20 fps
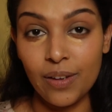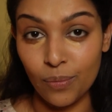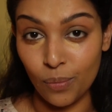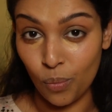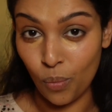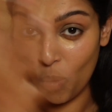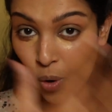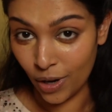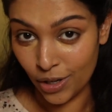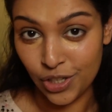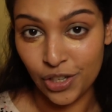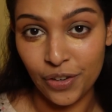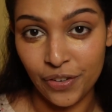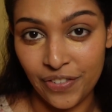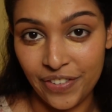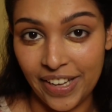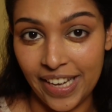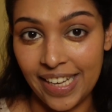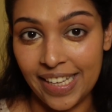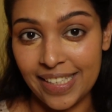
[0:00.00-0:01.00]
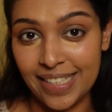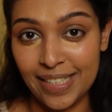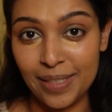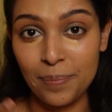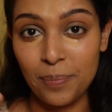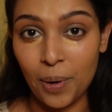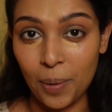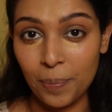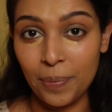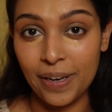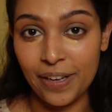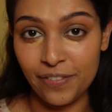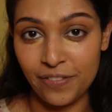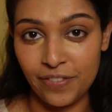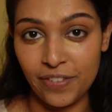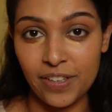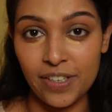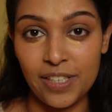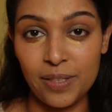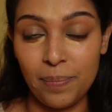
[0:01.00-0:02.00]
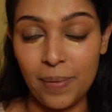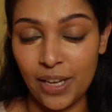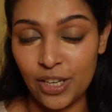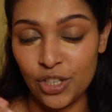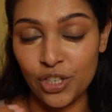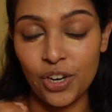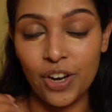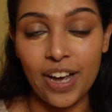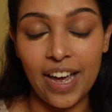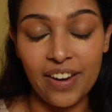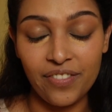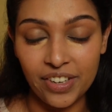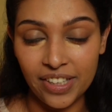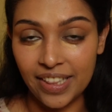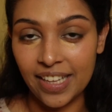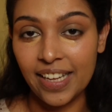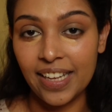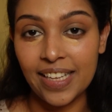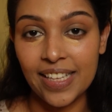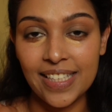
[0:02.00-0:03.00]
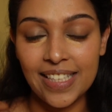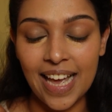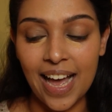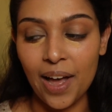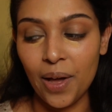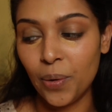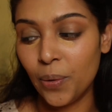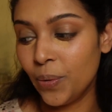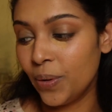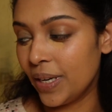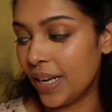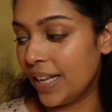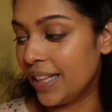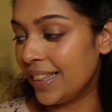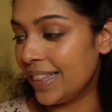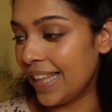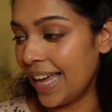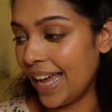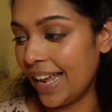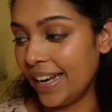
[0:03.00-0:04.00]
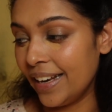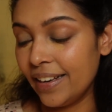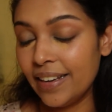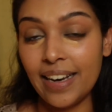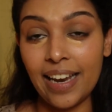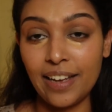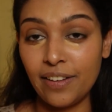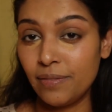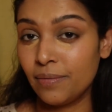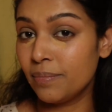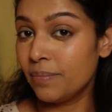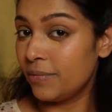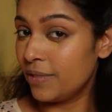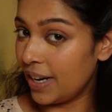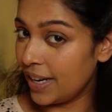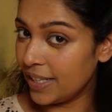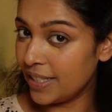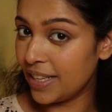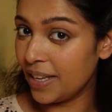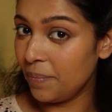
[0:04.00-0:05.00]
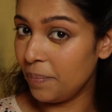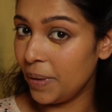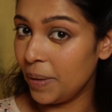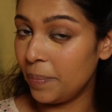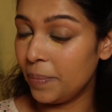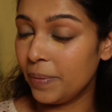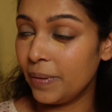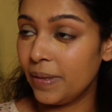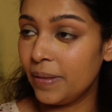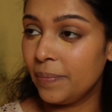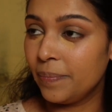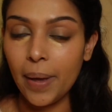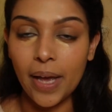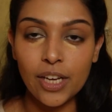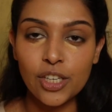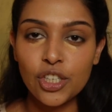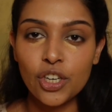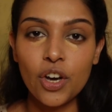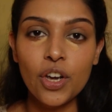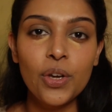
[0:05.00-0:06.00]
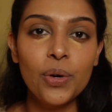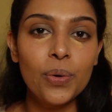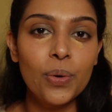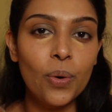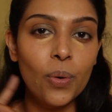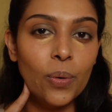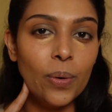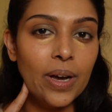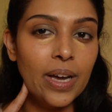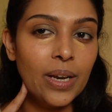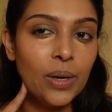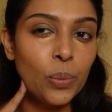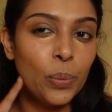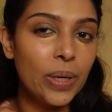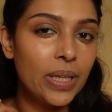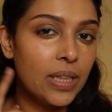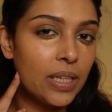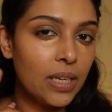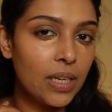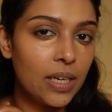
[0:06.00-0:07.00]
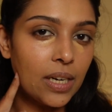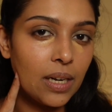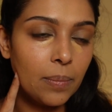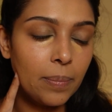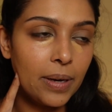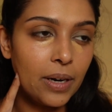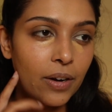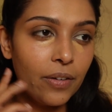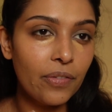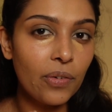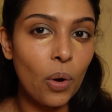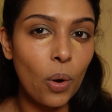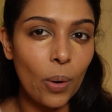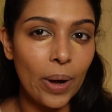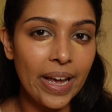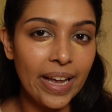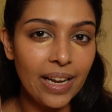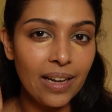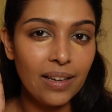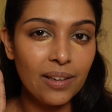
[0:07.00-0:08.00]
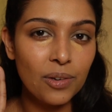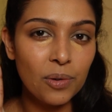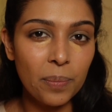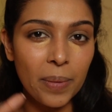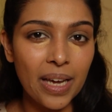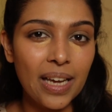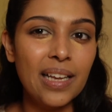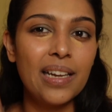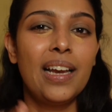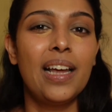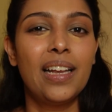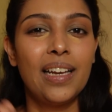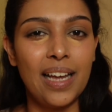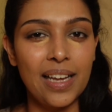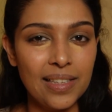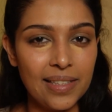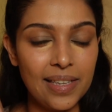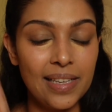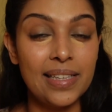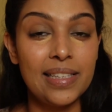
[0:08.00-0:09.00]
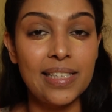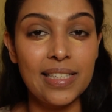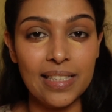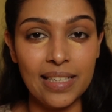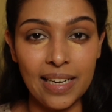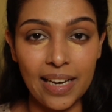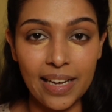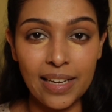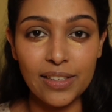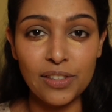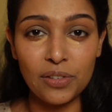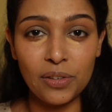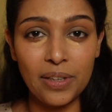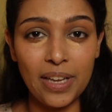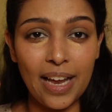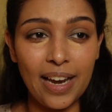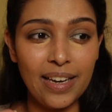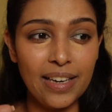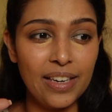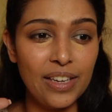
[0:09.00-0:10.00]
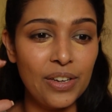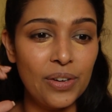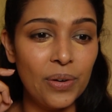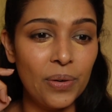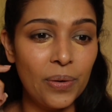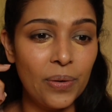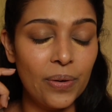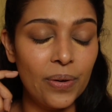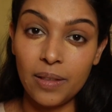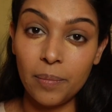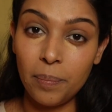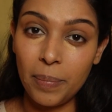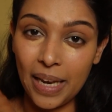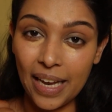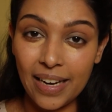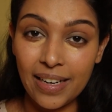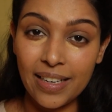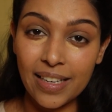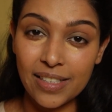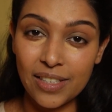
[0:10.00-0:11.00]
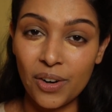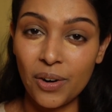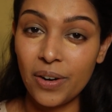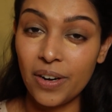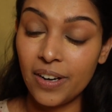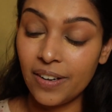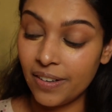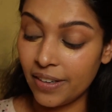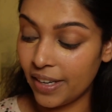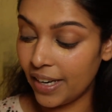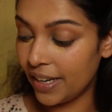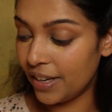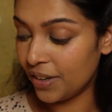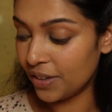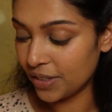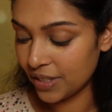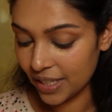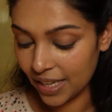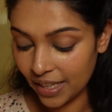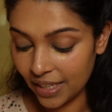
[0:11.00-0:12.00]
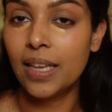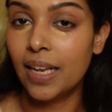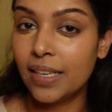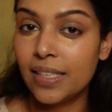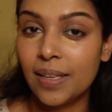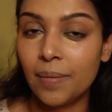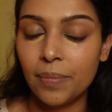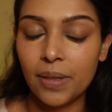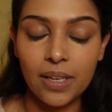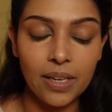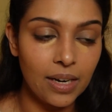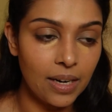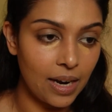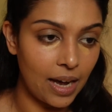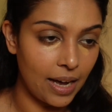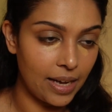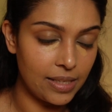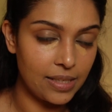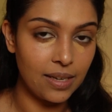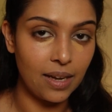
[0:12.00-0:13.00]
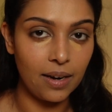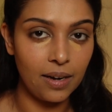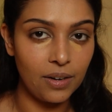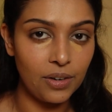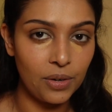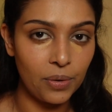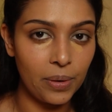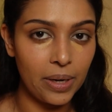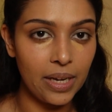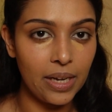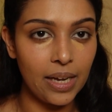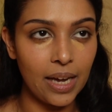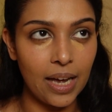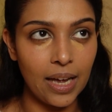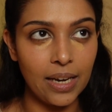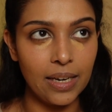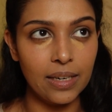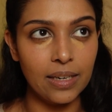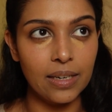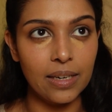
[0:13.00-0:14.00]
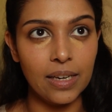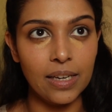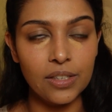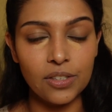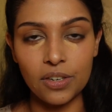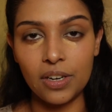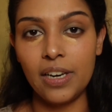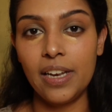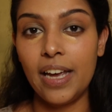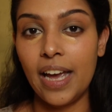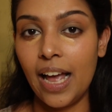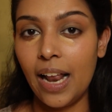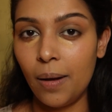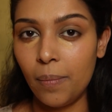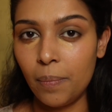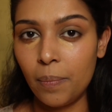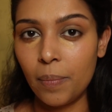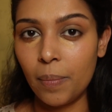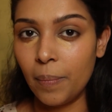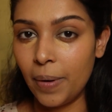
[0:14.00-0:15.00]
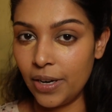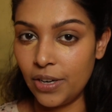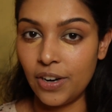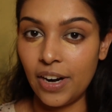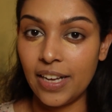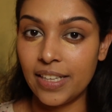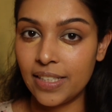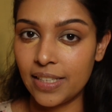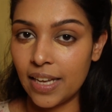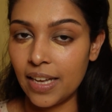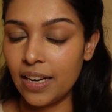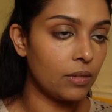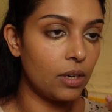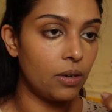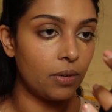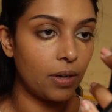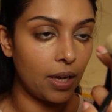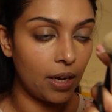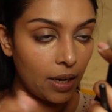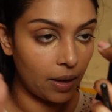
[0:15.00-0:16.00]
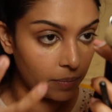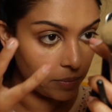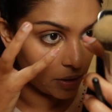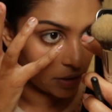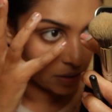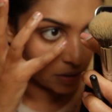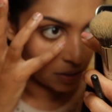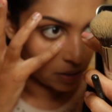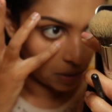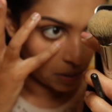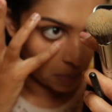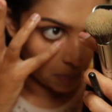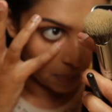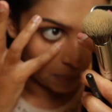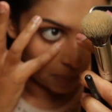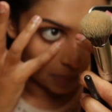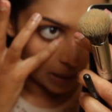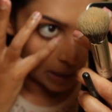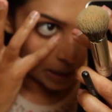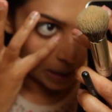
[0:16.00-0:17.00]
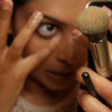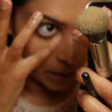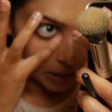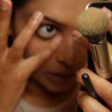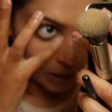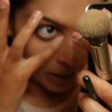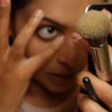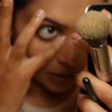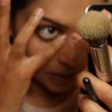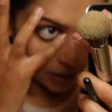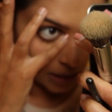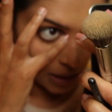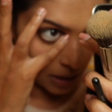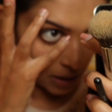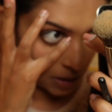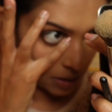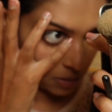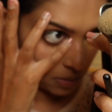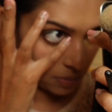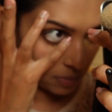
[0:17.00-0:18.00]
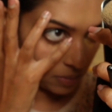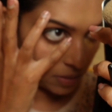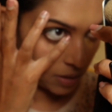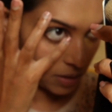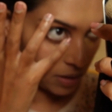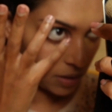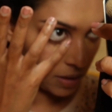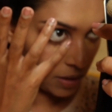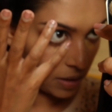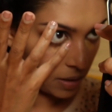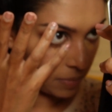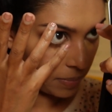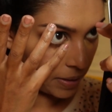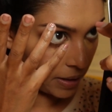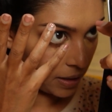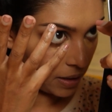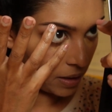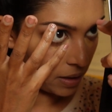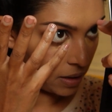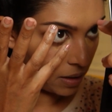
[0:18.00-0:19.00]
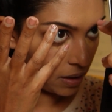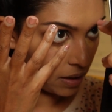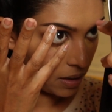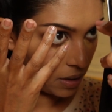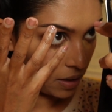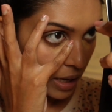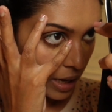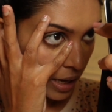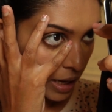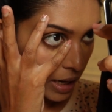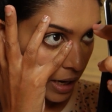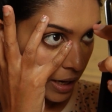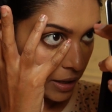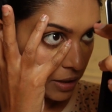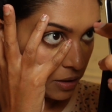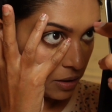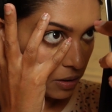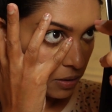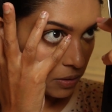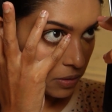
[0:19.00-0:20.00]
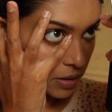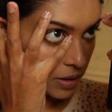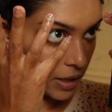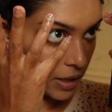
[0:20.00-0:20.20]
wash your face properly first, make sure everything is out, and then, like dry skin people, make sure you go in with a little bit of oil to make it like nice and slick so that, you know, the blade does not irritate your skin. That is something that I started doing and it's really helped my dry skin. Okay, I'm just gonna blend this out a little bit. I like to look